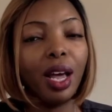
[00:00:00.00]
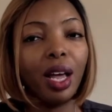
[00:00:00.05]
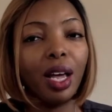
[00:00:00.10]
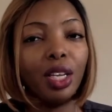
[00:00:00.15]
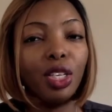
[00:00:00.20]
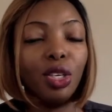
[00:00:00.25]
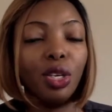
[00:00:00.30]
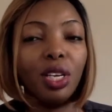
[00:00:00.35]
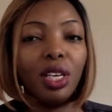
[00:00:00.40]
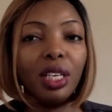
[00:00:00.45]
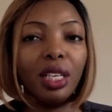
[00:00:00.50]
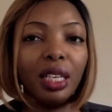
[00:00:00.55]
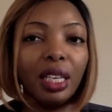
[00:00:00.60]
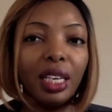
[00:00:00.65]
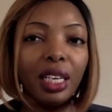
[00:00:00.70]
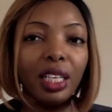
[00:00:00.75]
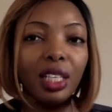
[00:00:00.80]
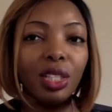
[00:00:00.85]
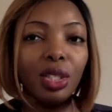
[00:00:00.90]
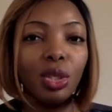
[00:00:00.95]
You can
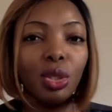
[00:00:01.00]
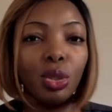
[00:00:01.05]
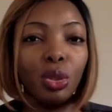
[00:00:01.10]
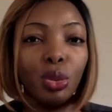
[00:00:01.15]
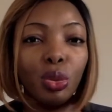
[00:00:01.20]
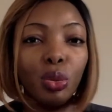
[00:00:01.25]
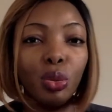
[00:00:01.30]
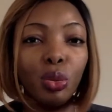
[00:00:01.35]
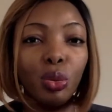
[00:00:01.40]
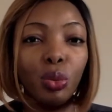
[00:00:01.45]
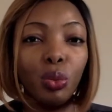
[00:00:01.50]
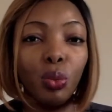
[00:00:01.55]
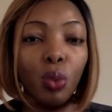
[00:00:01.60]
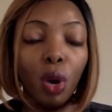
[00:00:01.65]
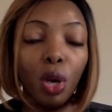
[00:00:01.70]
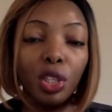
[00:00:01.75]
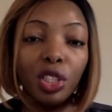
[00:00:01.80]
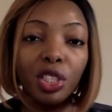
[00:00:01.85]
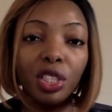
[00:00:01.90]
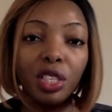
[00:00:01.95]
click it to
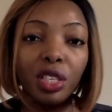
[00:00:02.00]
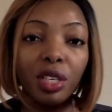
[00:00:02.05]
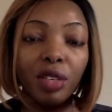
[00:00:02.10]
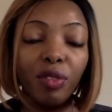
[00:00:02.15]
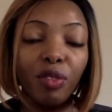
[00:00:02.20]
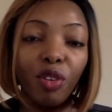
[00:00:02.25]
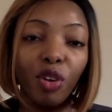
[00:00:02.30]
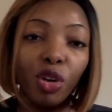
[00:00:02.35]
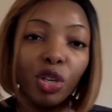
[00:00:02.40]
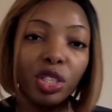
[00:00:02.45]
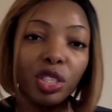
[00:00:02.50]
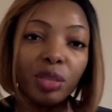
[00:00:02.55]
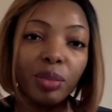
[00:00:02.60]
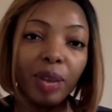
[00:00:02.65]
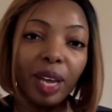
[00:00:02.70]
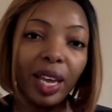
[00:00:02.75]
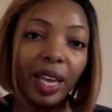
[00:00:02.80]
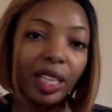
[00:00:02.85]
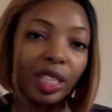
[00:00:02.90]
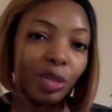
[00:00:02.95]
watch the first
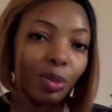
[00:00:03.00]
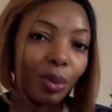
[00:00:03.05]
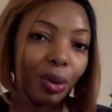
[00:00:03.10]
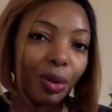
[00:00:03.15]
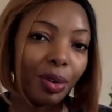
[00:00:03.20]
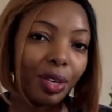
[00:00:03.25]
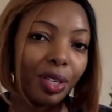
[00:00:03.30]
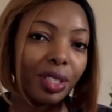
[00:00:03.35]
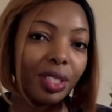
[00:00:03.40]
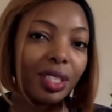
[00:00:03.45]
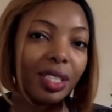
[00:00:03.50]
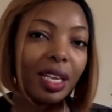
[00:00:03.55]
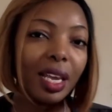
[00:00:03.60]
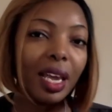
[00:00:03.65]
my experience